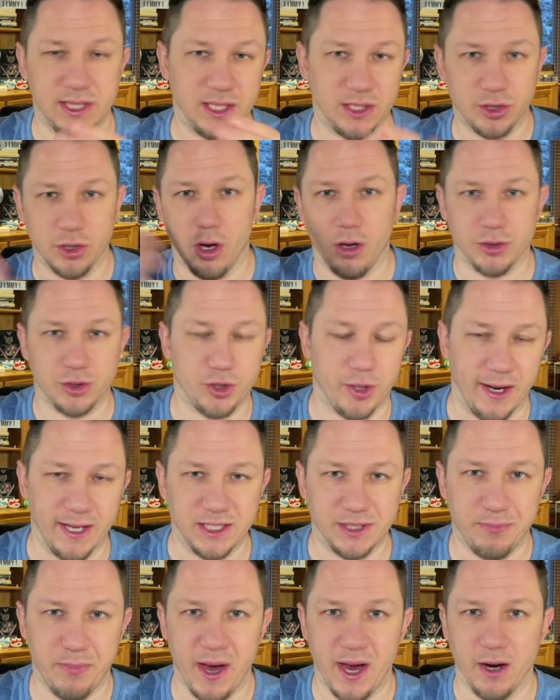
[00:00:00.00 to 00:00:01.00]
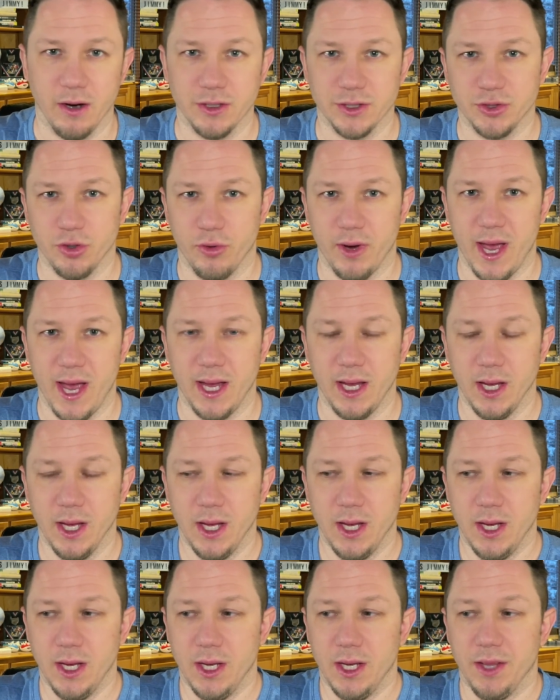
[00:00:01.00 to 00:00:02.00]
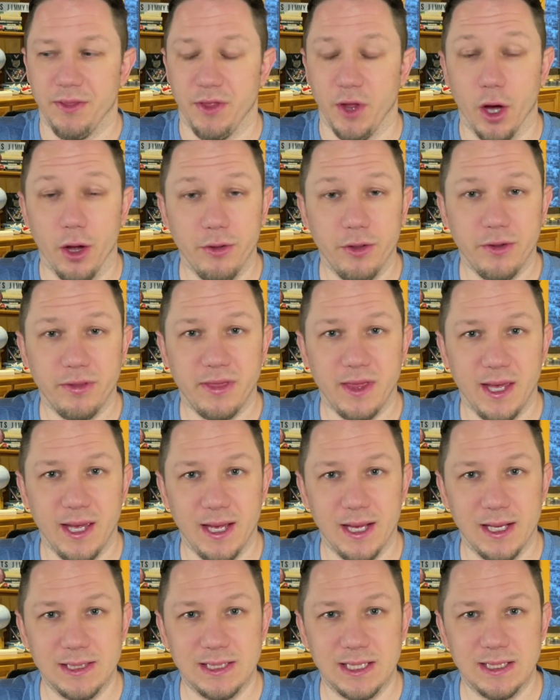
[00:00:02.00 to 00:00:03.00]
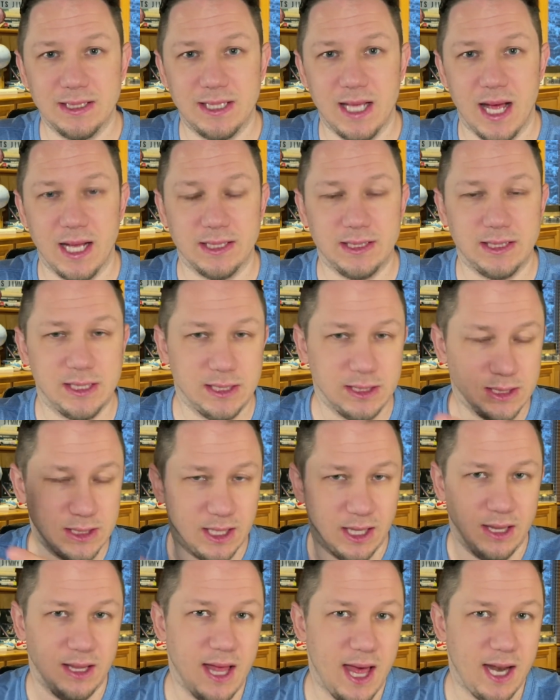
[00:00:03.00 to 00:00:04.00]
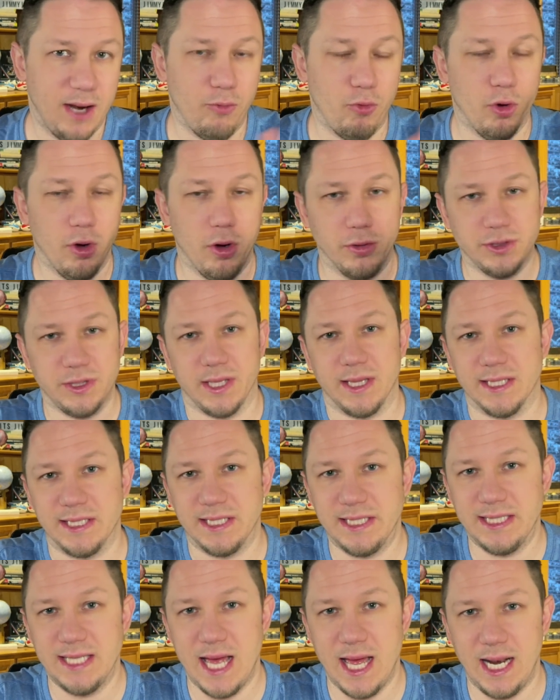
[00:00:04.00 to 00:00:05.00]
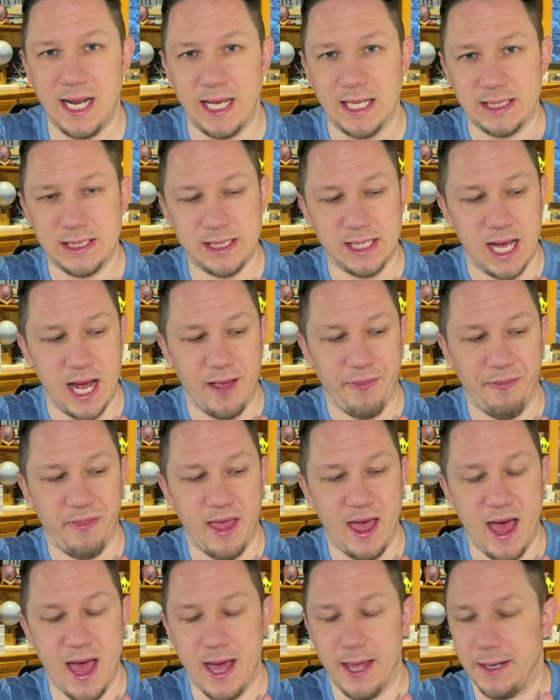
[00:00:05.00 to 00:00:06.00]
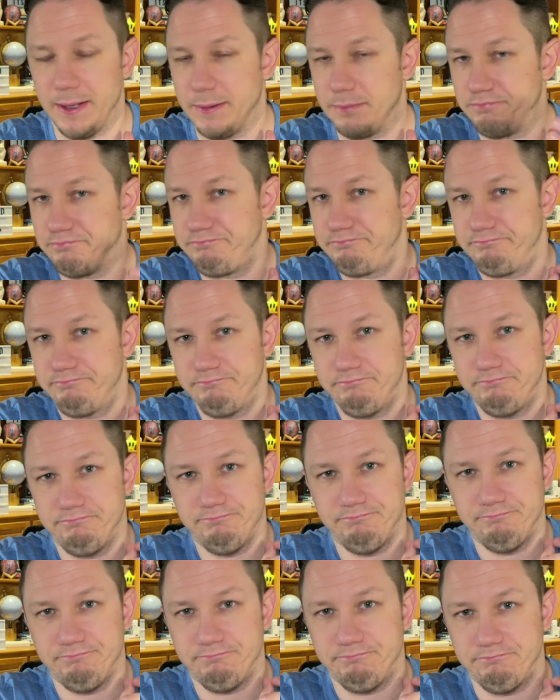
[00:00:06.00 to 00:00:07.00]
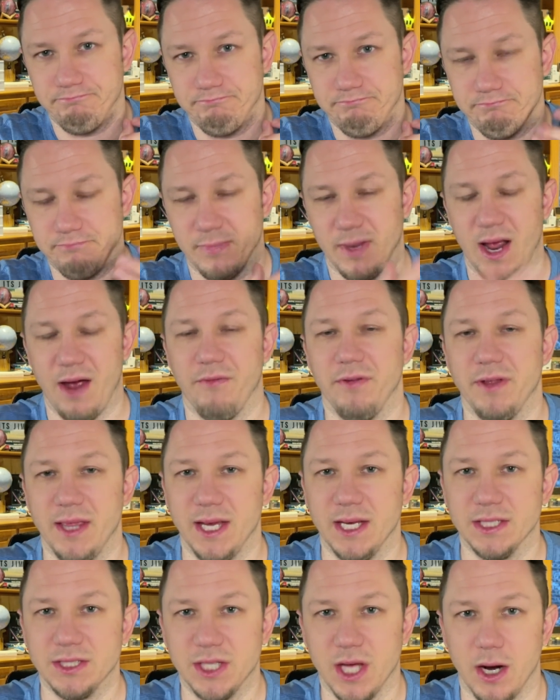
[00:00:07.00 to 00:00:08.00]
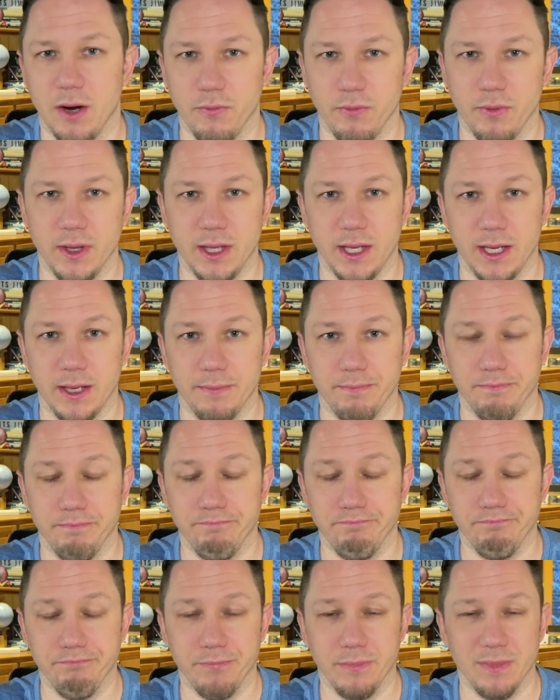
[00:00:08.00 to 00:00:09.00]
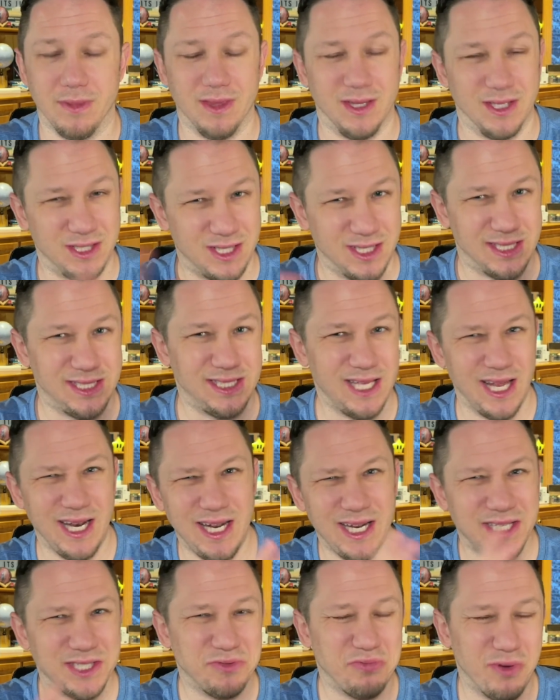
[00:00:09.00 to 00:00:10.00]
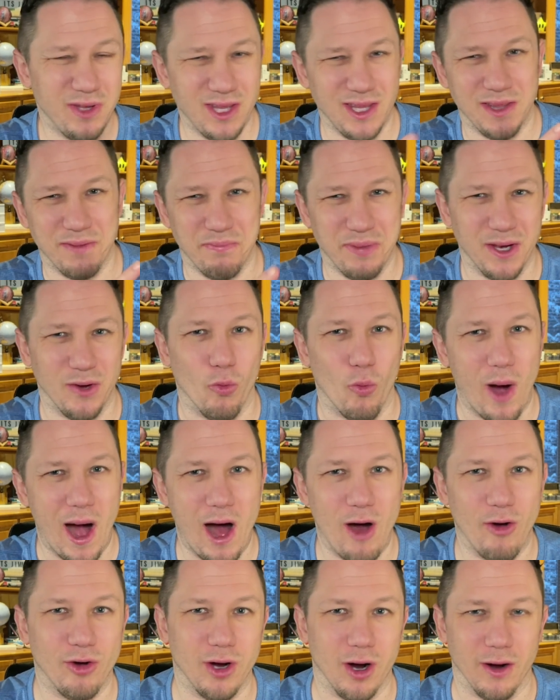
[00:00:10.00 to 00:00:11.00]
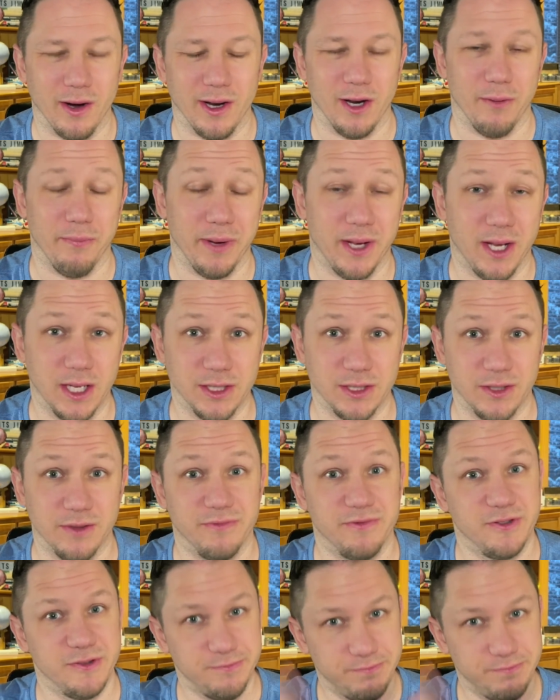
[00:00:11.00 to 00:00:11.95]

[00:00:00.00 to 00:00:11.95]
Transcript: this all transpires, okay? The other thing is that then it will go to the Senate, and then everything is going to really the Senate is really the big wild card here because of